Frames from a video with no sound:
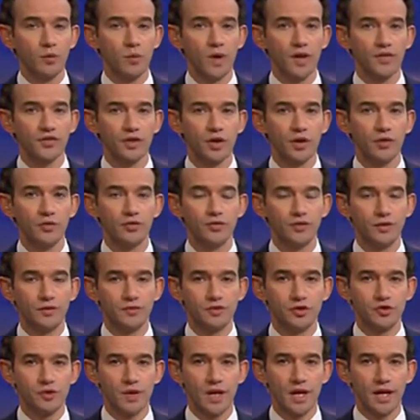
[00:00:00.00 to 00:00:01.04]
west coast
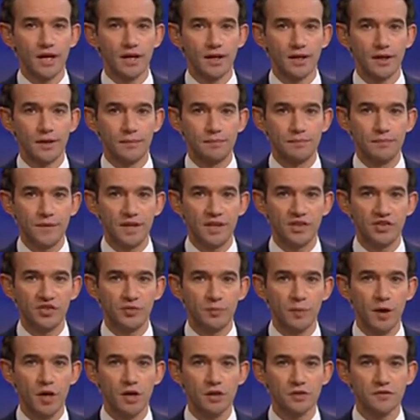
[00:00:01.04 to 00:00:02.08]
of Sri Lanka. It's
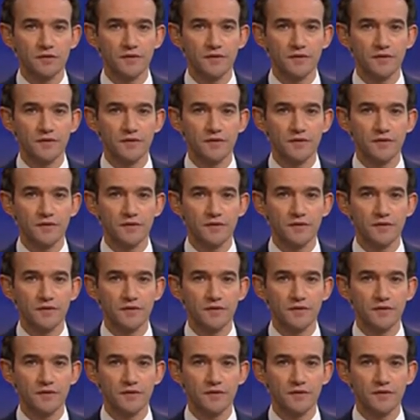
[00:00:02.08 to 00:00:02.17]
sparked